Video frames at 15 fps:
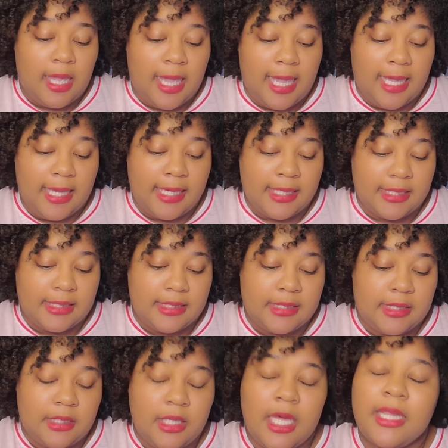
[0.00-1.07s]
And
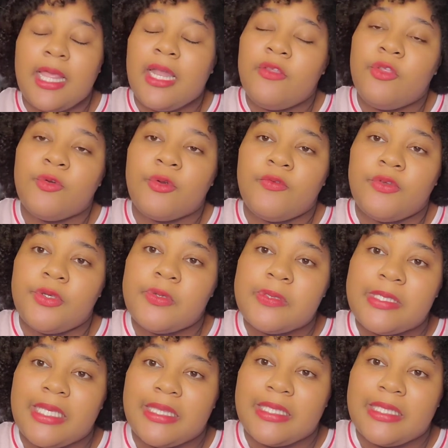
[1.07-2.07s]
a lot of the reviews said